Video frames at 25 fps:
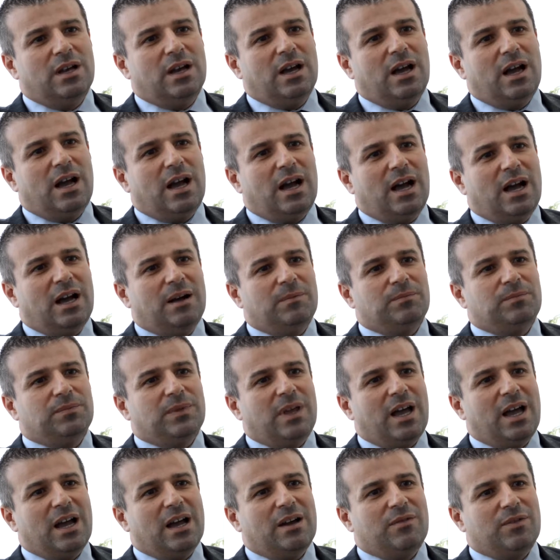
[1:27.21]

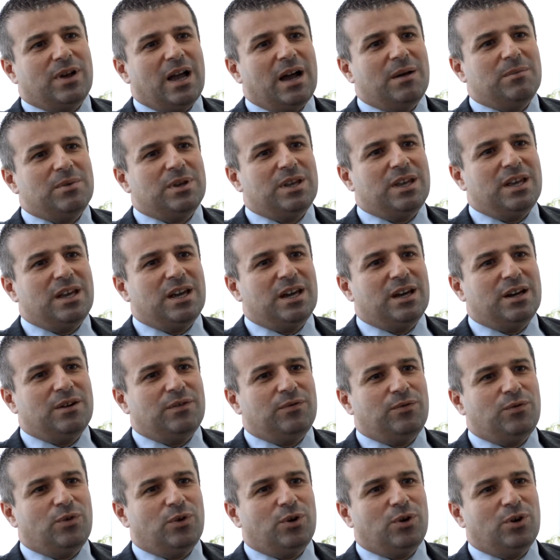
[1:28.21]
I have come here
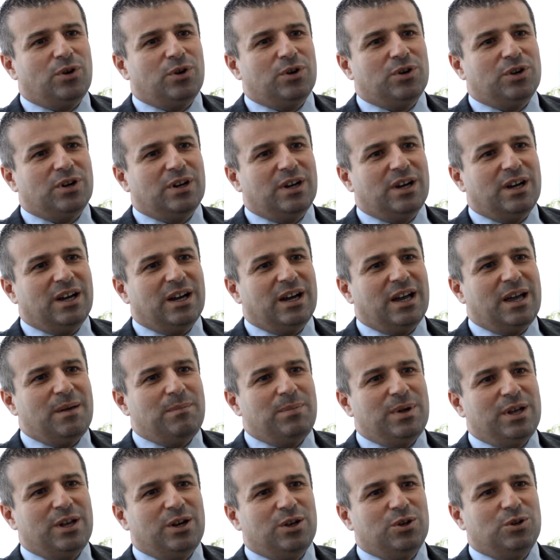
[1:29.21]
for a
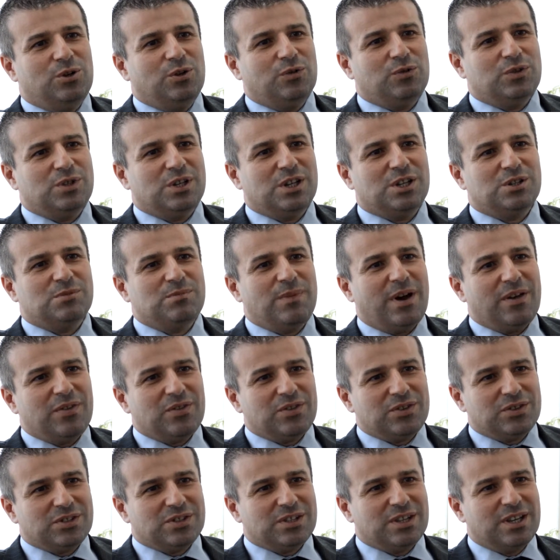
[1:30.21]
period of 6
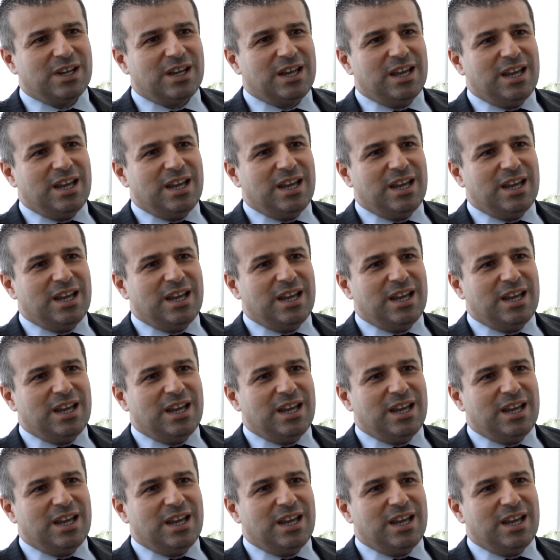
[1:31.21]
months